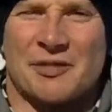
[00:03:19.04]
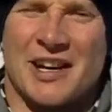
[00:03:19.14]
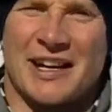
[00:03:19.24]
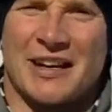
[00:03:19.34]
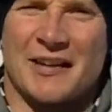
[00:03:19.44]

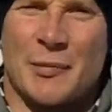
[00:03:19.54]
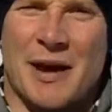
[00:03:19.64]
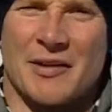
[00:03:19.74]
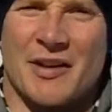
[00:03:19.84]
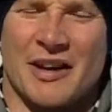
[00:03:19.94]
Check-in is
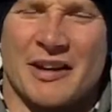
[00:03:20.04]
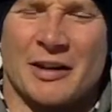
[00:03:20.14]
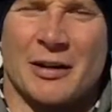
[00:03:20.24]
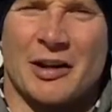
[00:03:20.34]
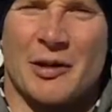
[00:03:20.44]
about 9
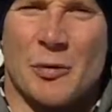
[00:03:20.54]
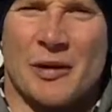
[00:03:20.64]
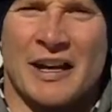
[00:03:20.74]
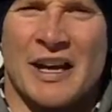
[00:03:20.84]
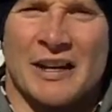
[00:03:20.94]
o'clock in the
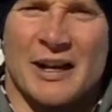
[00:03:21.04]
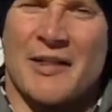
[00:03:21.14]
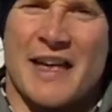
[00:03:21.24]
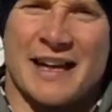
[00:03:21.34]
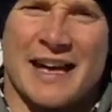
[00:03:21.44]
morning. Go
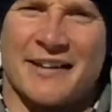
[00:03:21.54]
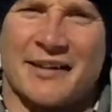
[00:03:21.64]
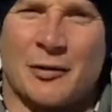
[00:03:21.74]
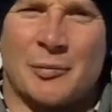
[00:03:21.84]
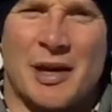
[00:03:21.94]
there, get
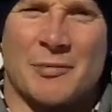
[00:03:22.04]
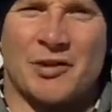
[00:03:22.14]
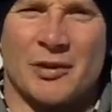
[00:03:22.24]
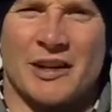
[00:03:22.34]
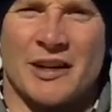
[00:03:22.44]
yourself a bib,
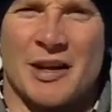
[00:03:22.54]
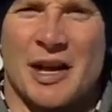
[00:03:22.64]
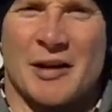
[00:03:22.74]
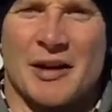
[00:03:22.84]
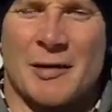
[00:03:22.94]
join in
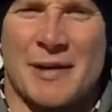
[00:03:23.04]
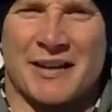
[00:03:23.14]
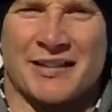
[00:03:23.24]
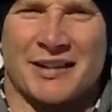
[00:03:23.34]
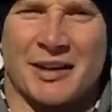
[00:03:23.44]
the
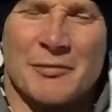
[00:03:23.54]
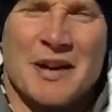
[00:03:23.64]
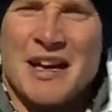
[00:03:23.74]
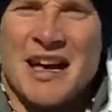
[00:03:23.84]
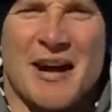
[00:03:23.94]
banked slalom,
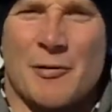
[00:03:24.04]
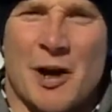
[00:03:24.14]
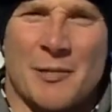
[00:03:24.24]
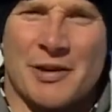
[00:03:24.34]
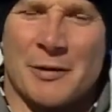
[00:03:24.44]
have a
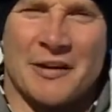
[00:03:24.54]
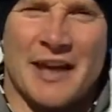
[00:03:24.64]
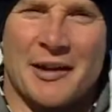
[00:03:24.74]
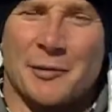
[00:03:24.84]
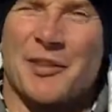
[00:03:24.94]
barbecue at
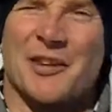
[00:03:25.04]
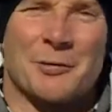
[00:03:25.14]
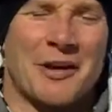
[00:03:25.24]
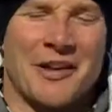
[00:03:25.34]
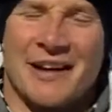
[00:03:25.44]
the end. With this
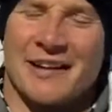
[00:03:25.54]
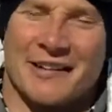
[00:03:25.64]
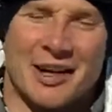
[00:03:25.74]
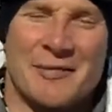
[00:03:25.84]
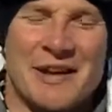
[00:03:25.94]
weather, it
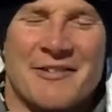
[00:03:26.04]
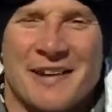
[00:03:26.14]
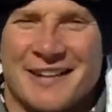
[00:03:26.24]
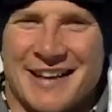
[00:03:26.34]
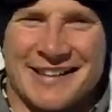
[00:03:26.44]
is going to be
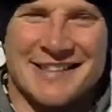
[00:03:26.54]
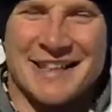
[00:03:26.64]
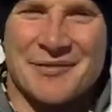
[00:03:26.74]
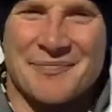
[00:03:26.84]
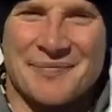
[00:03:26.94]

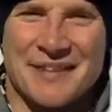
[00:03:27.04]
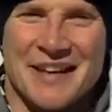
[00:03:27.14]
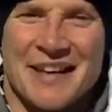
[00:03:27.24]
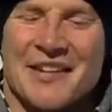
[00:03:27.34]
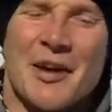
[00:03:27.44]
fantastic.
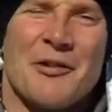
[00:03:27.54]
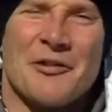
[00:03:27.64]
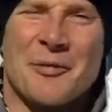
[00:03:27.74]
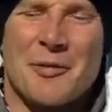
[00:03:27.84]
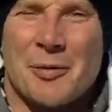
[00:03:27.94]
So,
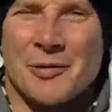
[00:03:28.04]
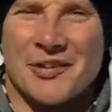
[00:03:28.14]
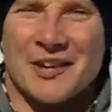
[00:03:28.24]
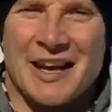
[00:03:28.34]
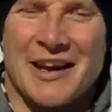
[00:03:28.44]
from the Port
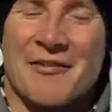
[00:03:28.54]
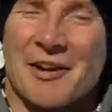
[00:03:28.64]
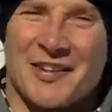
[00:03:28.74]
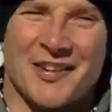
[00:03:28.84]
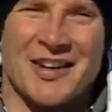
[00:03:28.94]
du Soleil, a
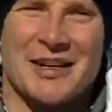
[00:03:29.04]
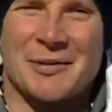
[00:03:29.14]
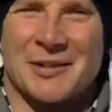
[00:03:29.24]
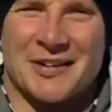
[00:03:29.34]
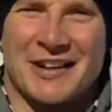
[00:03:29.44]
very sunny
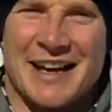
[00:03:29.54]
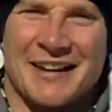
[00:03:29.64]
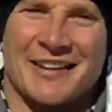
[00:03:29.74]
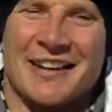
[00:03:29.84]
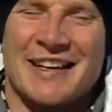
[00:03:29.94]
Port du Soleil, I'm
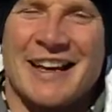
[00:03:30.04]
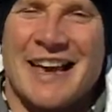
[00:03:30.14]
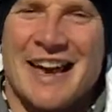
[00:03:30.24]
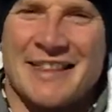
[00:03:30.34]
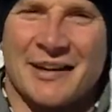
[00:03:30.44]
going to say take
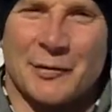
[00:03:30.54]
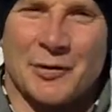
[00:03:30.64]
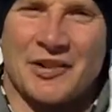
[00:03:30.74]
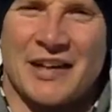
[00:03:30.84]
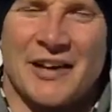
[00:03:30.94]
care, thanks for
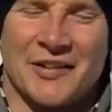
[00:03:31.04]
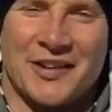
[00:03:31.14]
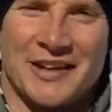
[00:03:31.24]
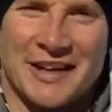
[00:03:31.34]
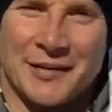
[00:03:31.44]
watching, and I'll
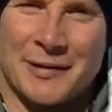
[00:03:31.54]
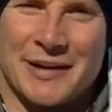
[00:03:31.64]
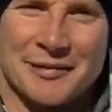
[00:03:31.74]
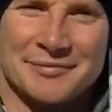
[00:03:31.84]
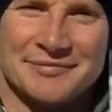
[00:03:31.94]
see you next week.